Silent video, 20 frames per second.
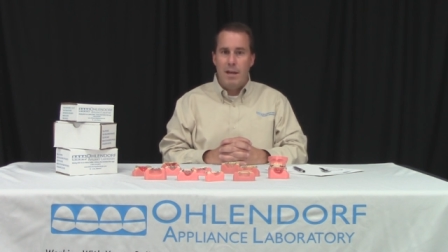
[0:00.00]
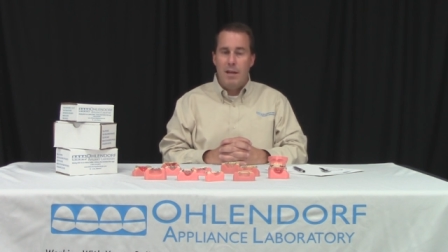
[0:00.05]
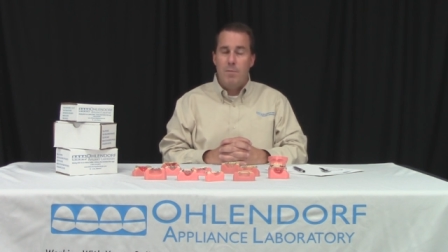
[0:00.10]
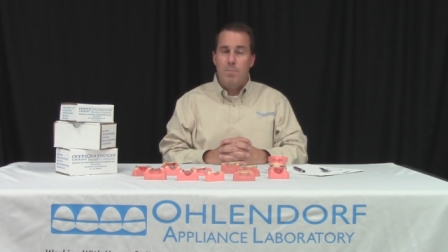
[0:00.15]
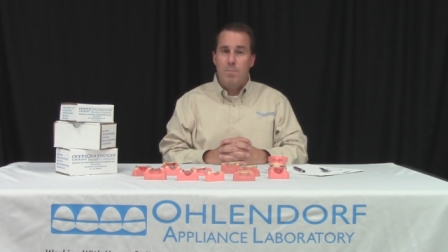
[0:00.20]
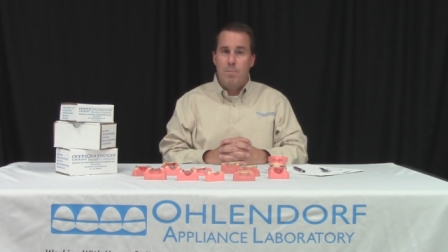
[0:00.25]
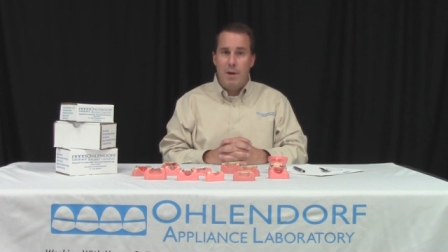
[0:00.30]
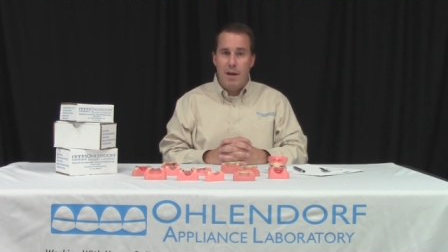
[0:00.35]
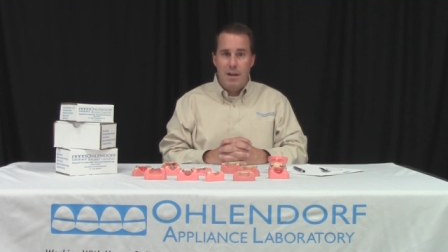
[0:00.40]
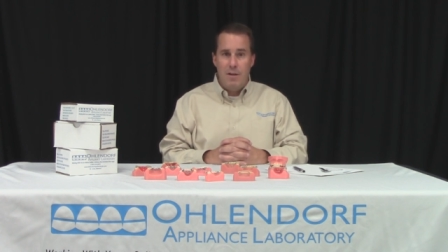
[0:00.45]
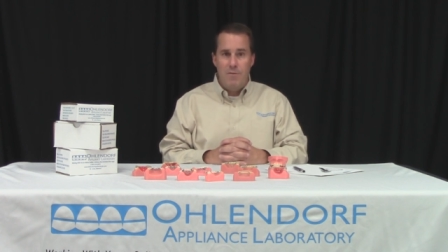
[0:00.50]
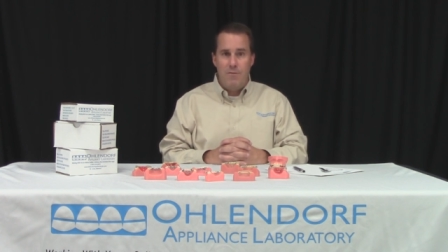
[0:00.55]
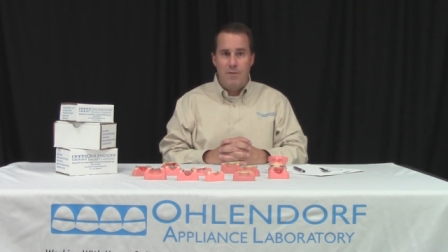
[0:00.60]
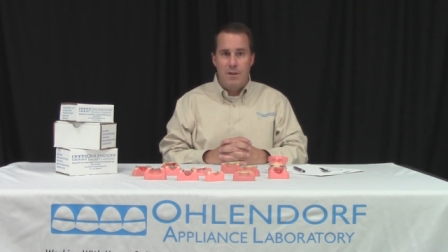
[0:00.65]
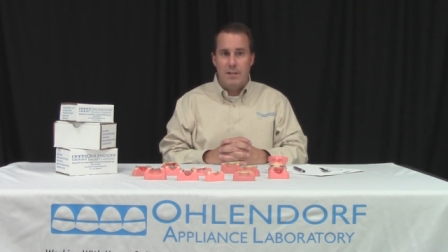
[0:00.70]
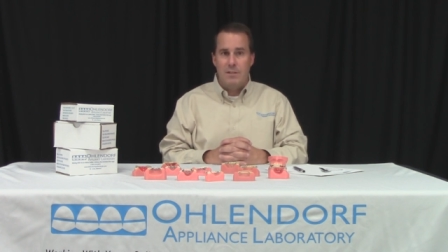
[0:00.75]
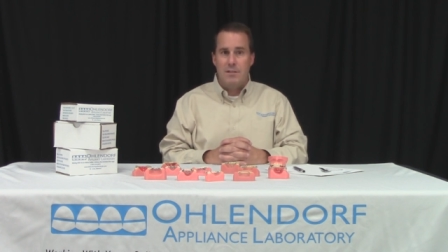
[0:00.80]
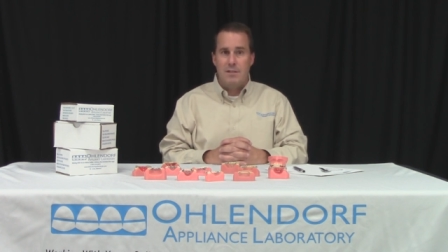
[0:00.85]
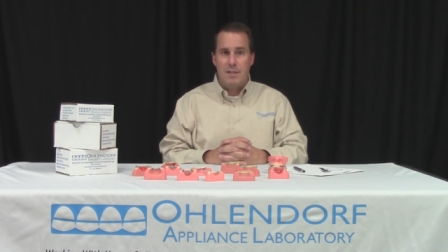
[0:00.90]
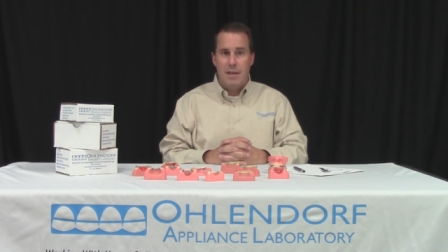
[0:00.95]
many
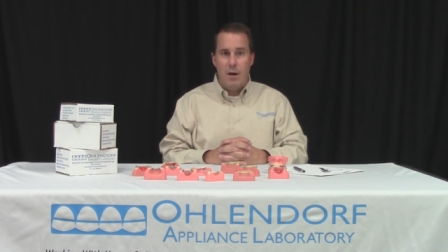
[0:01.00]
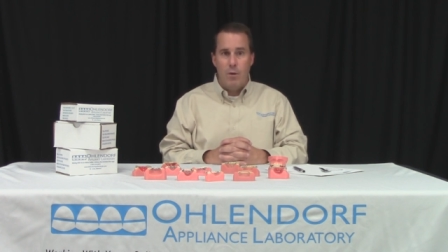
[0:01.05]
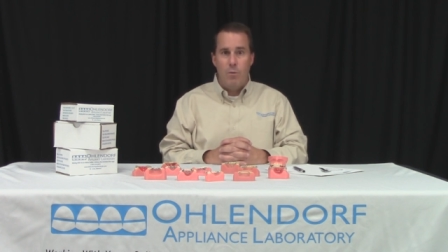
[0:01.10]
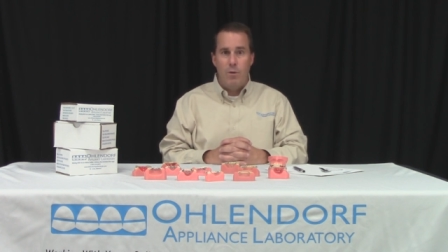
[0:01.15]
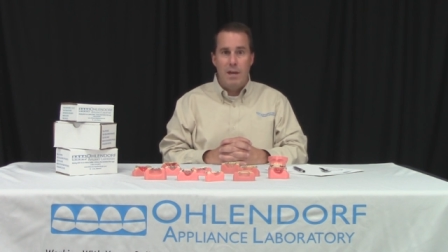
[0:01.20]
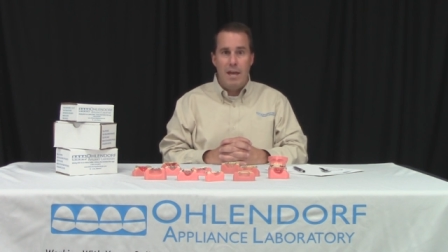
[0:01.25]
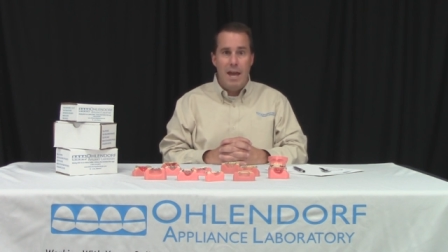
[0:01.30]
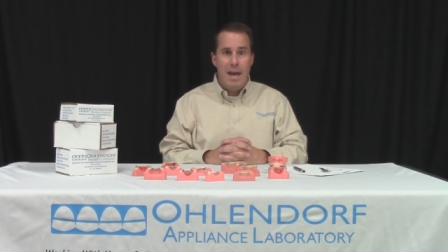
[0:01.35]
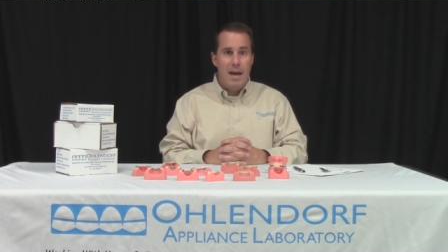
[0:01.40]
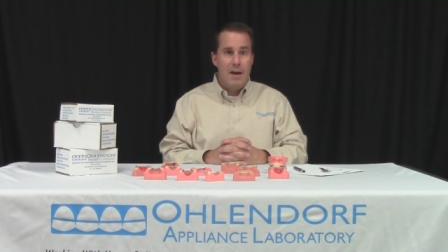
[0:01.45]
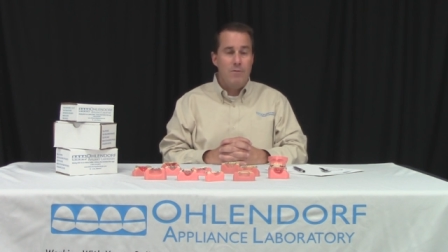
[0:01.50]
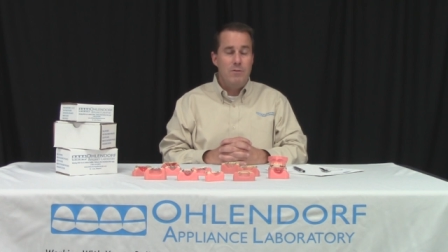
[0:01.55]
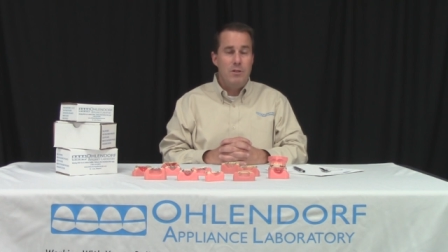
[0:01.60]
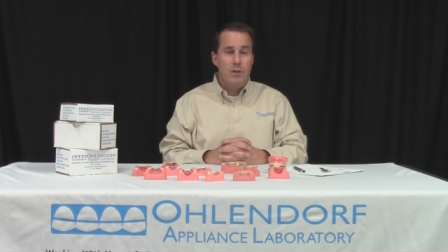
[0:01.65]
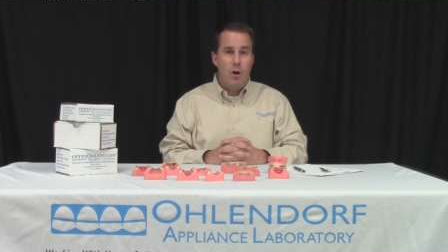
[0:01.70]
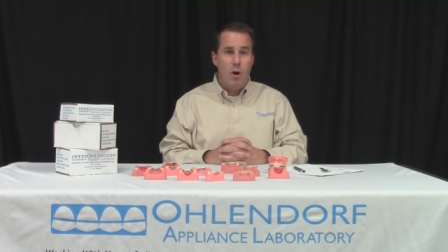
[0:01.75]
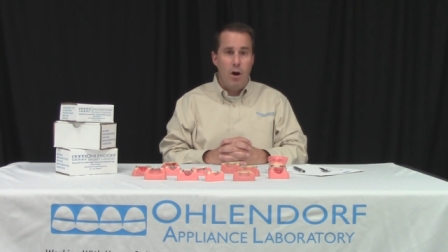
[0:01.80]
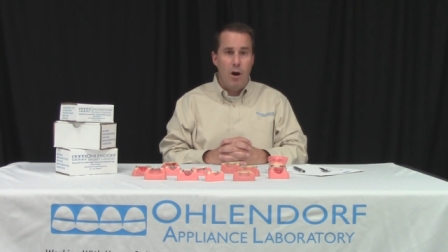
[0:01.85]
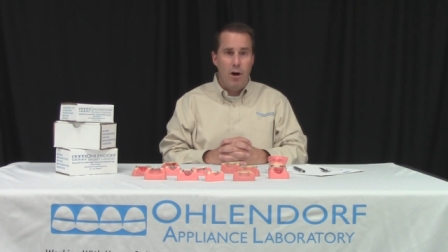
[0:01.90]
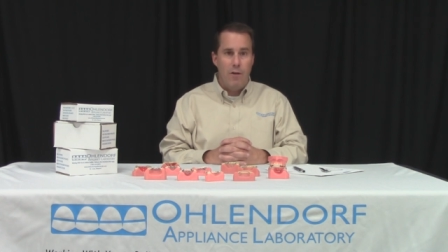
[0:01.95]
benefits that we
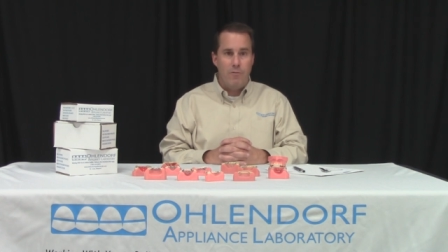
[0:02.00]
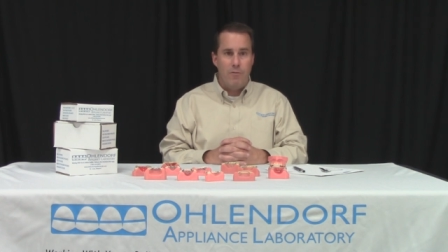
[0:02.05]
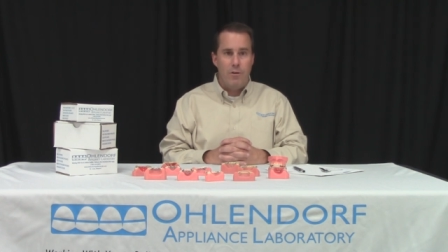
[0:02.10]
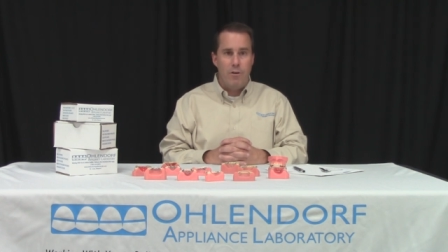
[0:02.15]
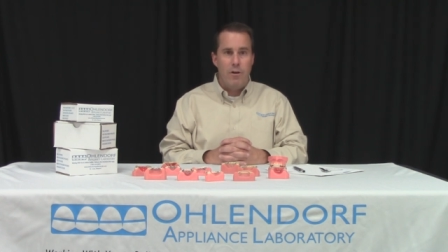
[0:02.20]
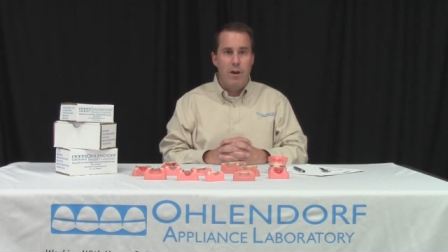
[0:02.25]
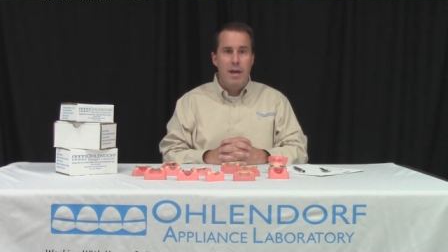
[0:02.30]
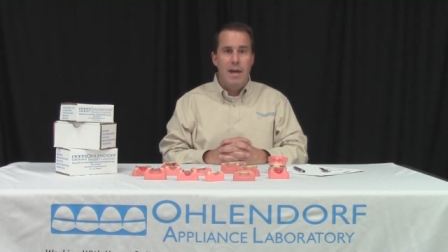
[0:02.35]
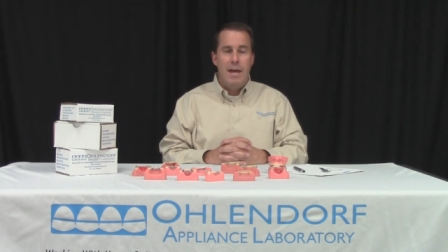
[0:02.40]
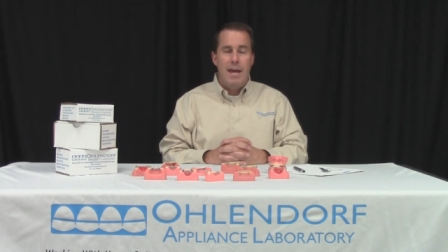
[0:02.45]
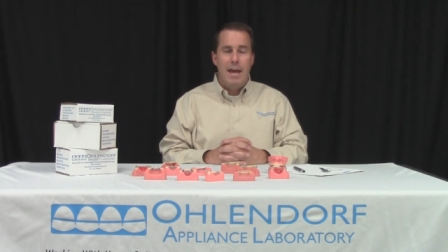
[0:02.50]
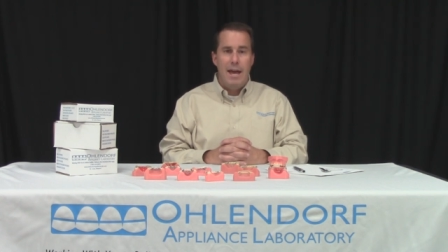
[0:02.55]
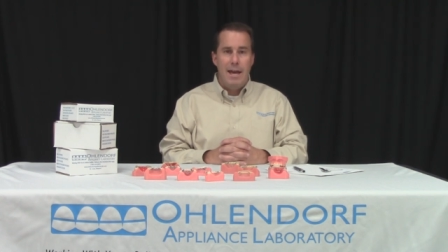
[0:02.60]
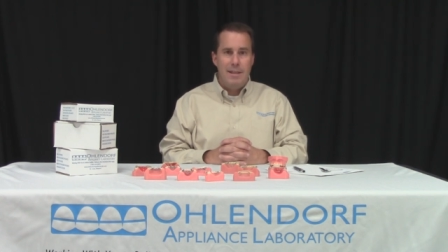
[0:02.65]
have to offer